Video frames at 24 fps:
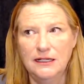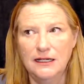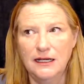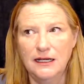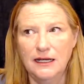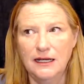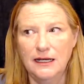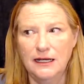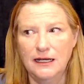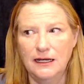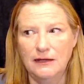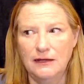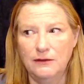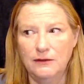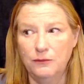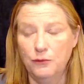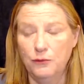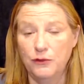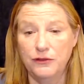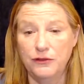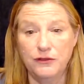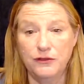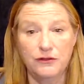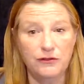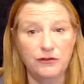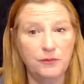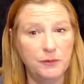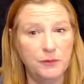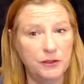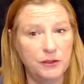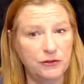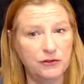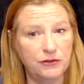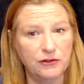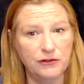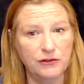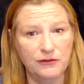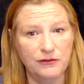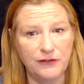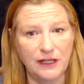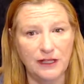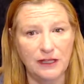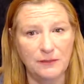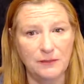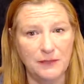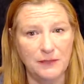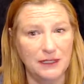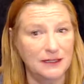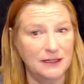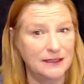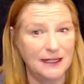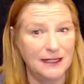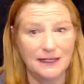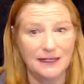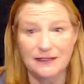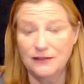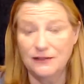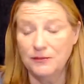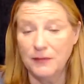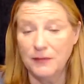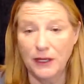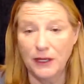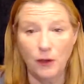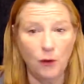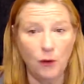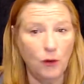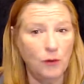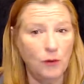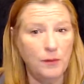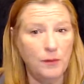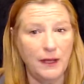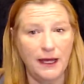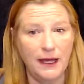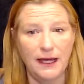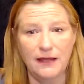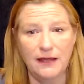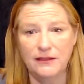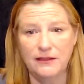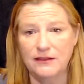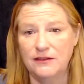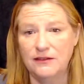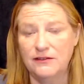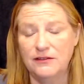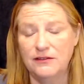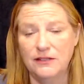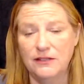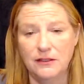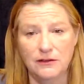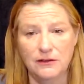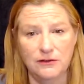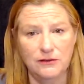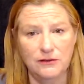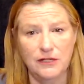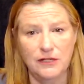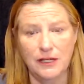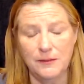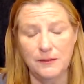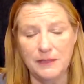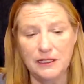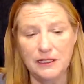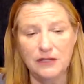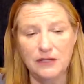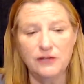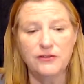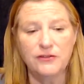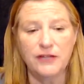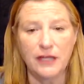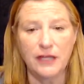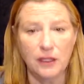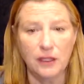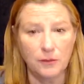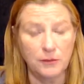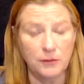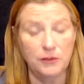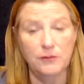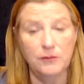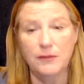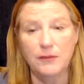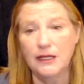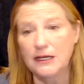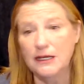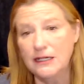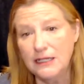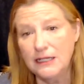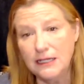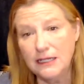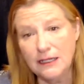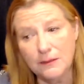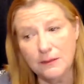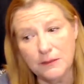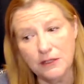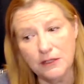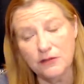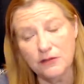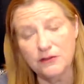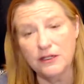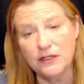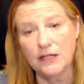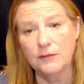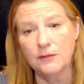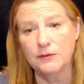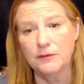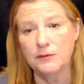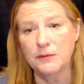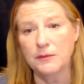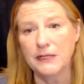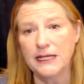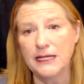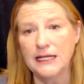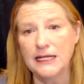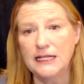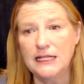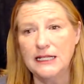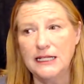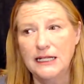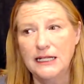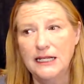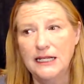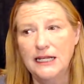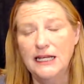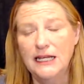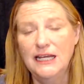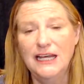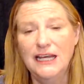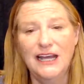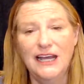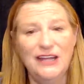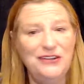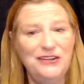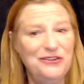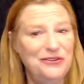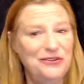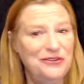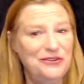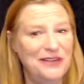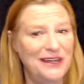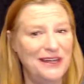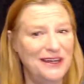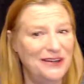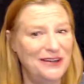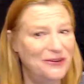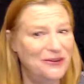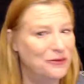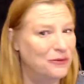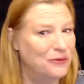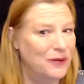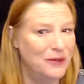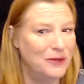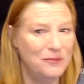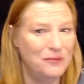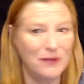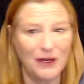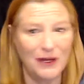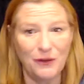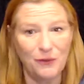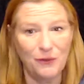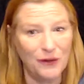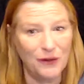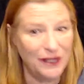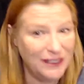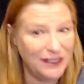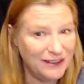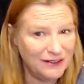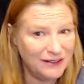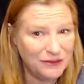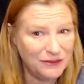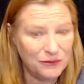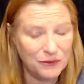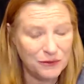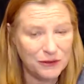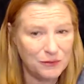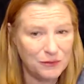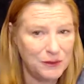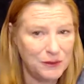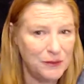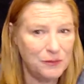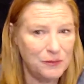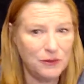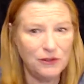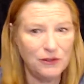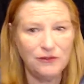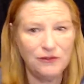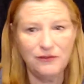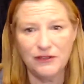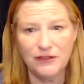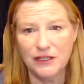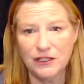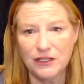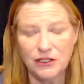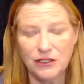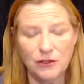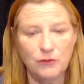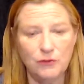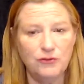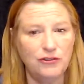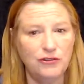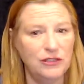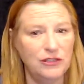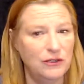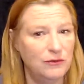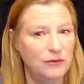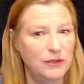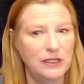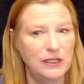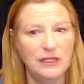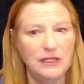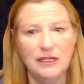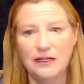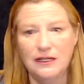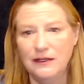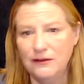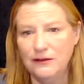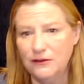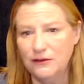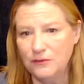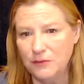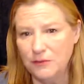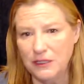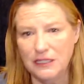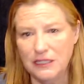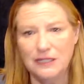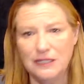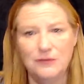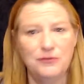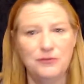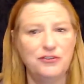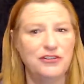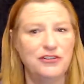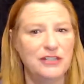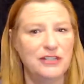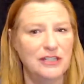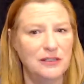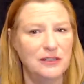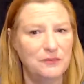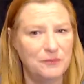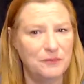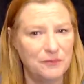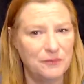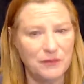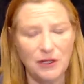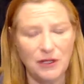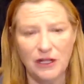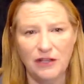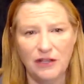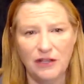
uh, with their spiritual development, that is my whole path. It's here. I'm here to help humanity. I'm here to help the planet. I do that one by one with people via coaching, readings, mediumship, all